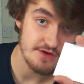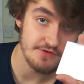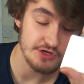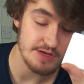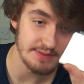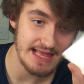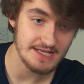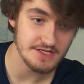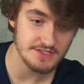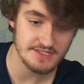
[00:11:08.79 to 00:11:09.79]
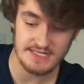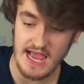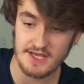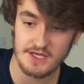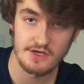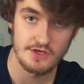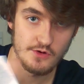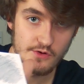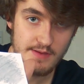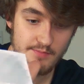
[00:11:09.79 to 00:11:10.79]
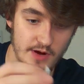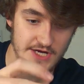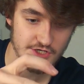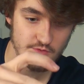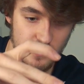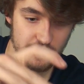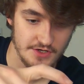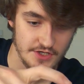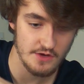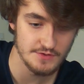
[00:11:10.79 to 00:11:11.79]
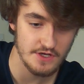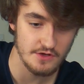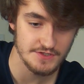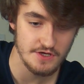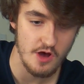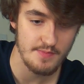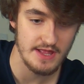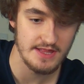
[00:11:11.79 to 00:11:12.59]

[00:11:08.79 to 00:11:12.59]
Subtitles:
You've got your blank stack, your impression one goes on top,